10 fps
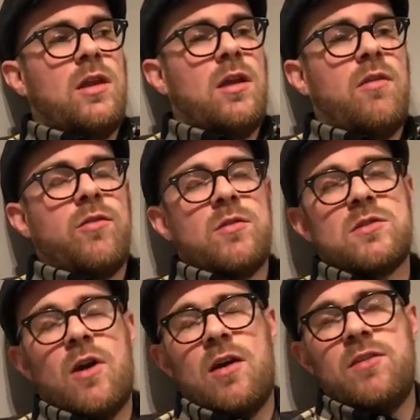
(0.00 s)
everyone's
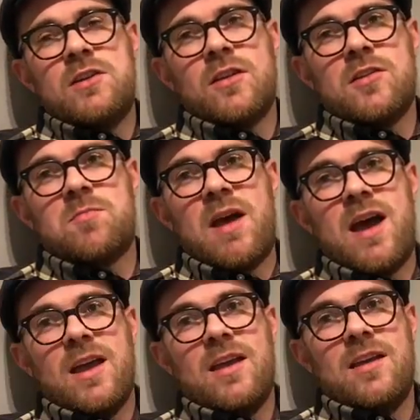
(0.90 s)
got to have each other's
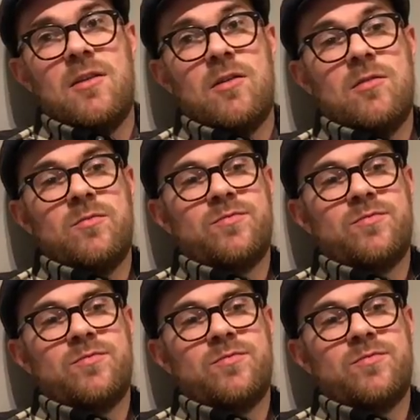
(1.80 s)
back, you know.